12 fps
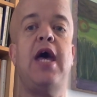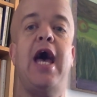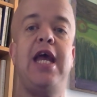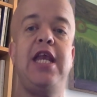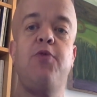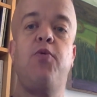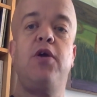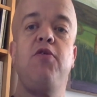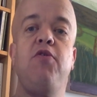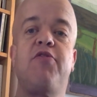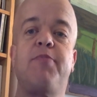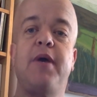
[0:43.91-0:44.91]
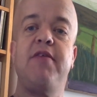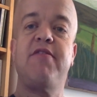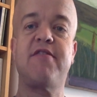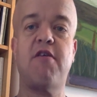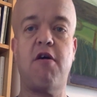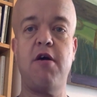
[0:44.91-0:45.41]
anyone who spends
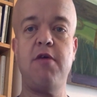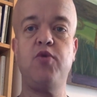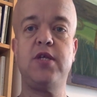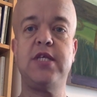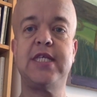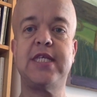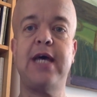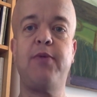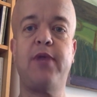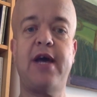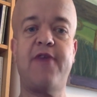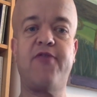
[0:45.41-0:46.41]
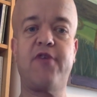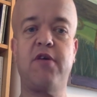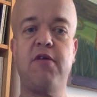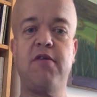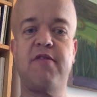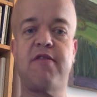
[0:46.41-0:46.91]
time with disabled
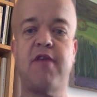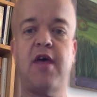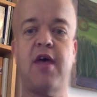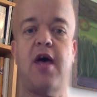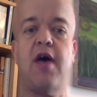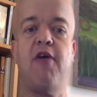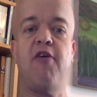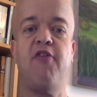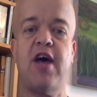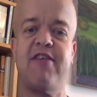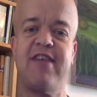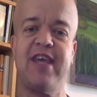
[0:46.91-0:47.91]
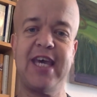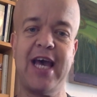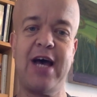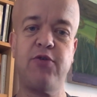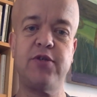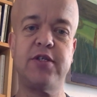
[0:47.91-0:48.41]
Africans has
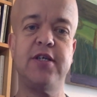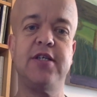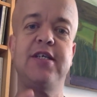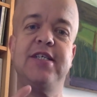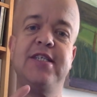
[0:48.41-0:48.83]
encountered